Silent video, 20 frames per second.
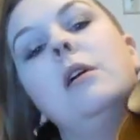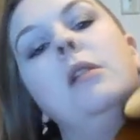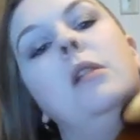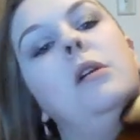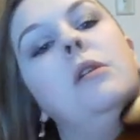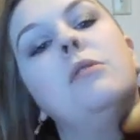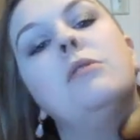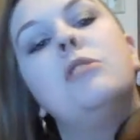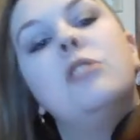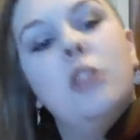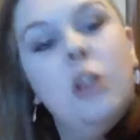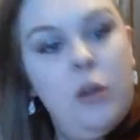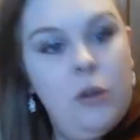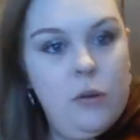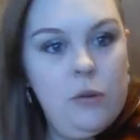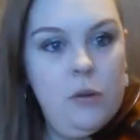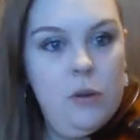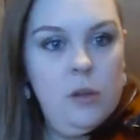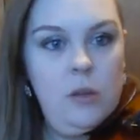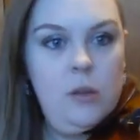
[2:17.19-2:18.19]
a low
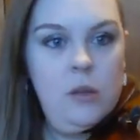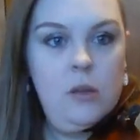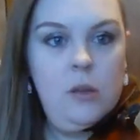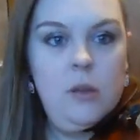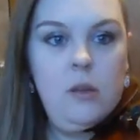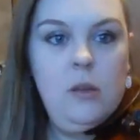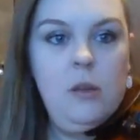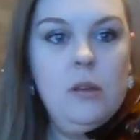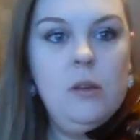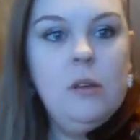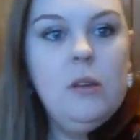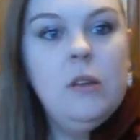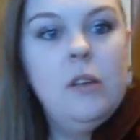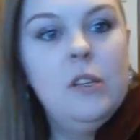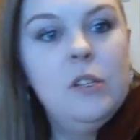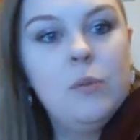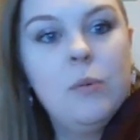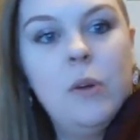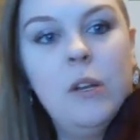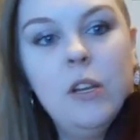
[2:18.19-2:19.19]
two
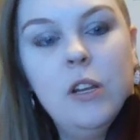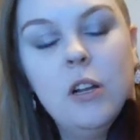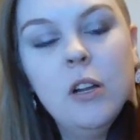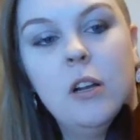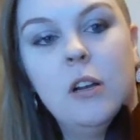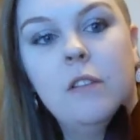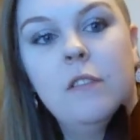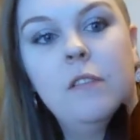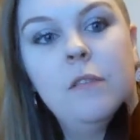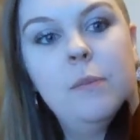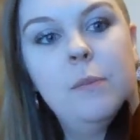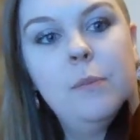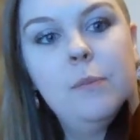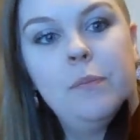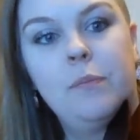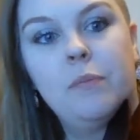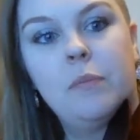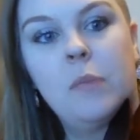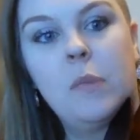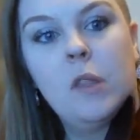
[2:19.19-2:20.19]
is when your
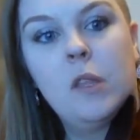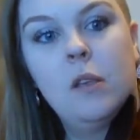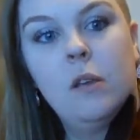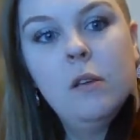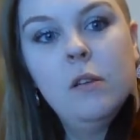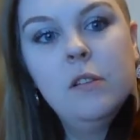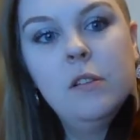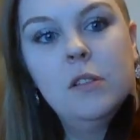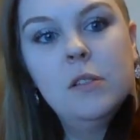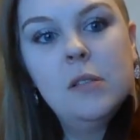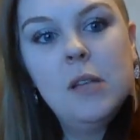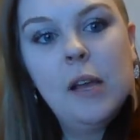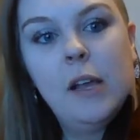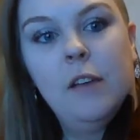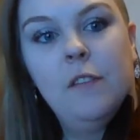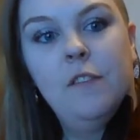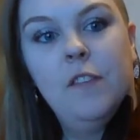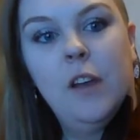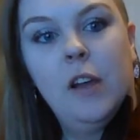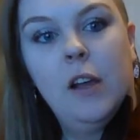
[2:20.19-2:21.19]

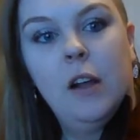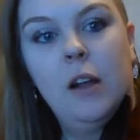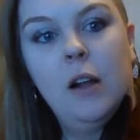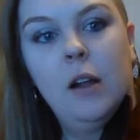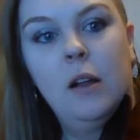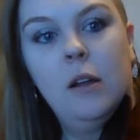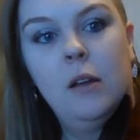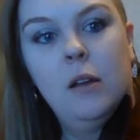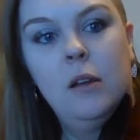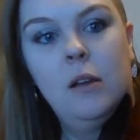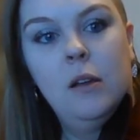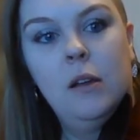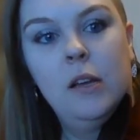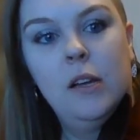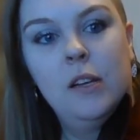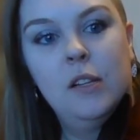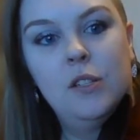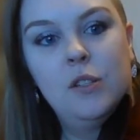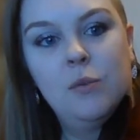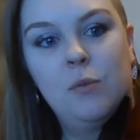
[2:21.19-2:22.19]
second finger
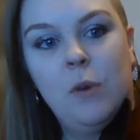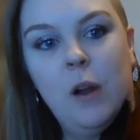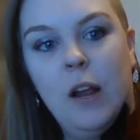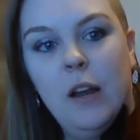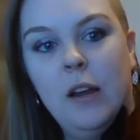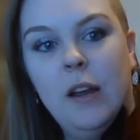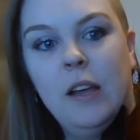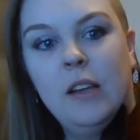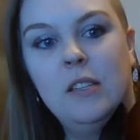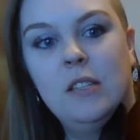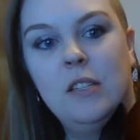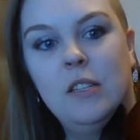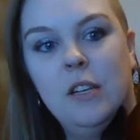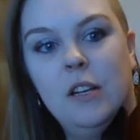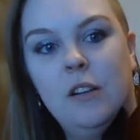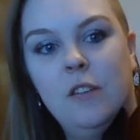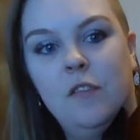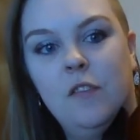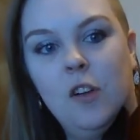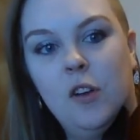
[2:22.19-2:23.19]
is right next to
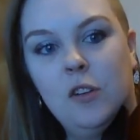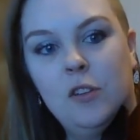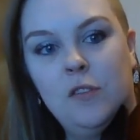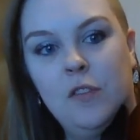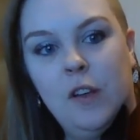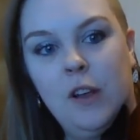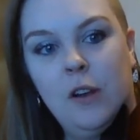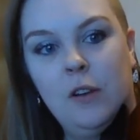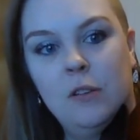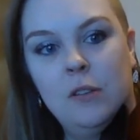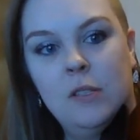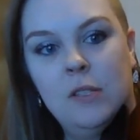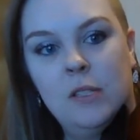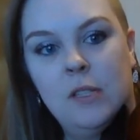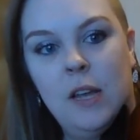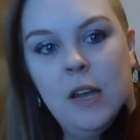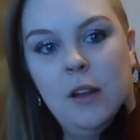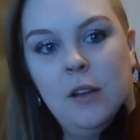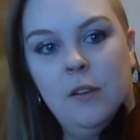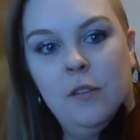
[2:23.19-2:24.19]
your first finger
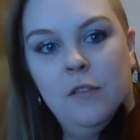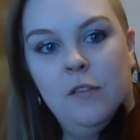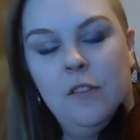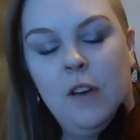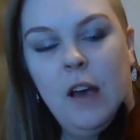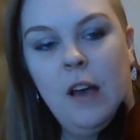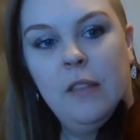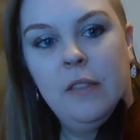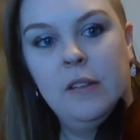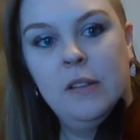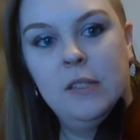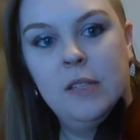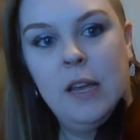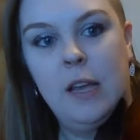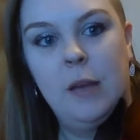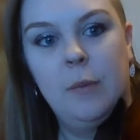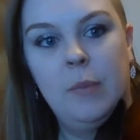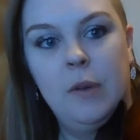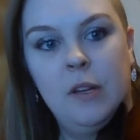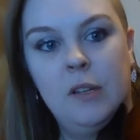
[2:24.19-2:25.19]
instead of on the
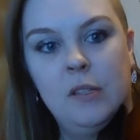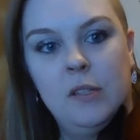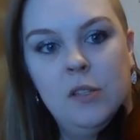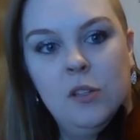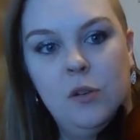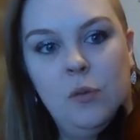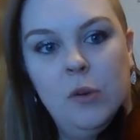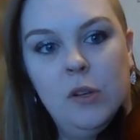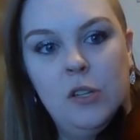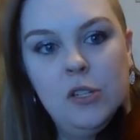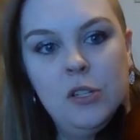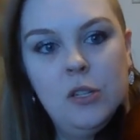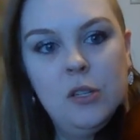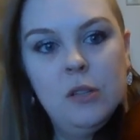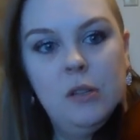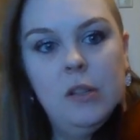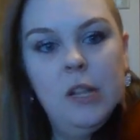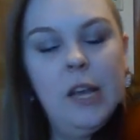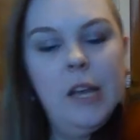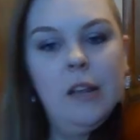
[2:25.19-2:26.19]
tape. It is squished
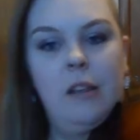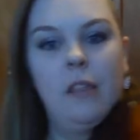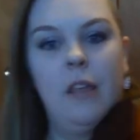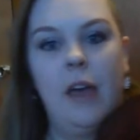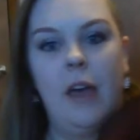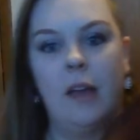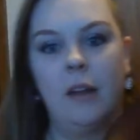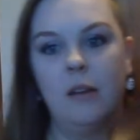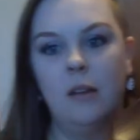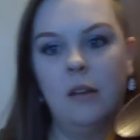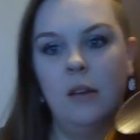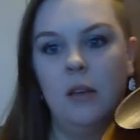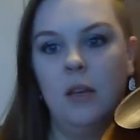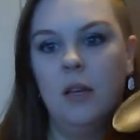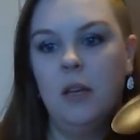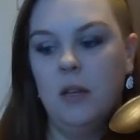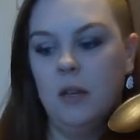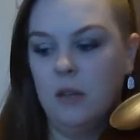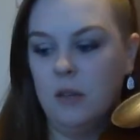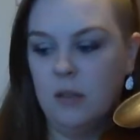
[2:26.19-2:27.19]
like that.
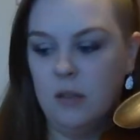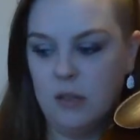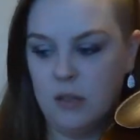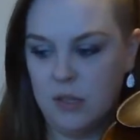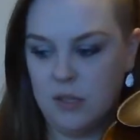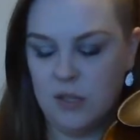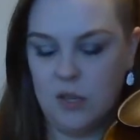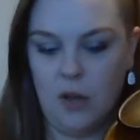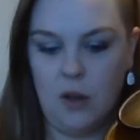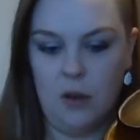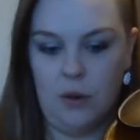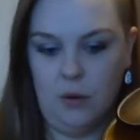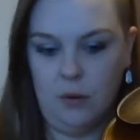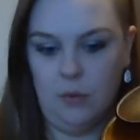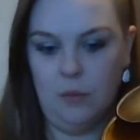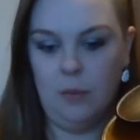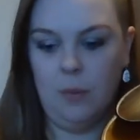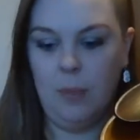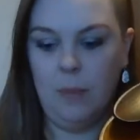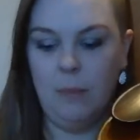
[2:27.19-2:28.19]

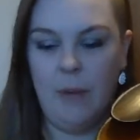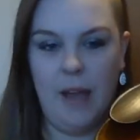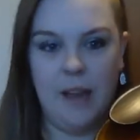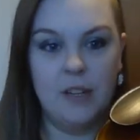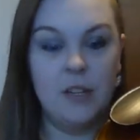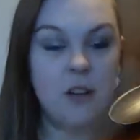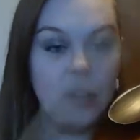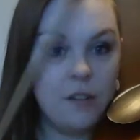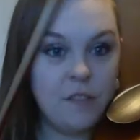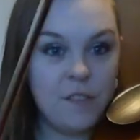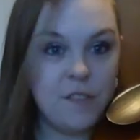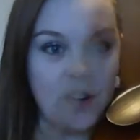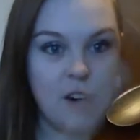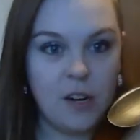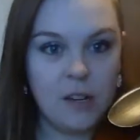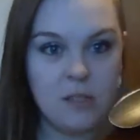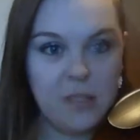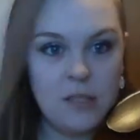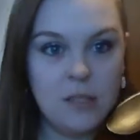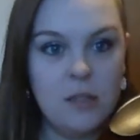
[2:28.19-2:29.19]
So my turn
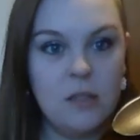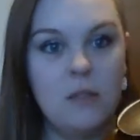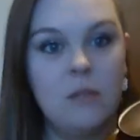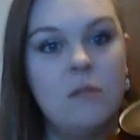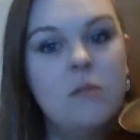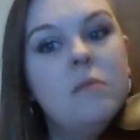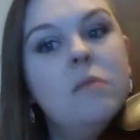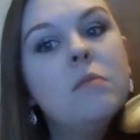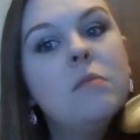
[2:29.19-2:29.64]
first.